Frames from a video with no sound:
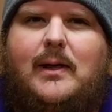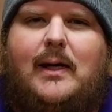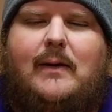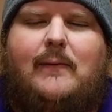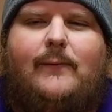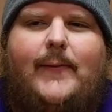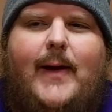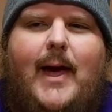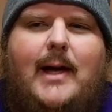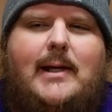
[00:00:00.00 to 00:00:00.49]

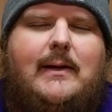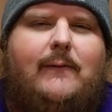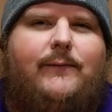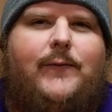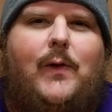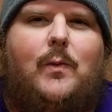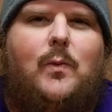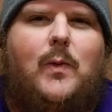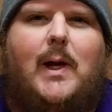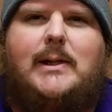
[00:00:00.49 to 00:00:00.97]
In fact,
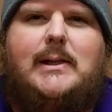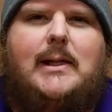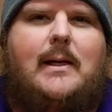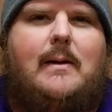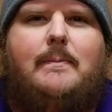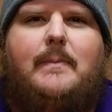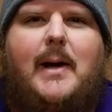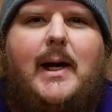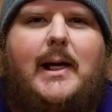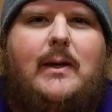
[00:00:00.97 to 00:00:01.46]
if it wasn't
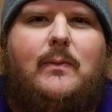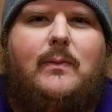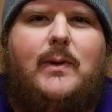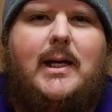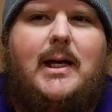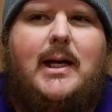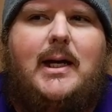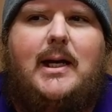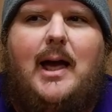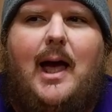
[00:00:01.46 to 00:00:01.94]
a buddy
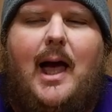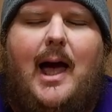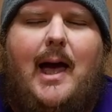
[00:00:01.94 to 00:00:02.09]
read,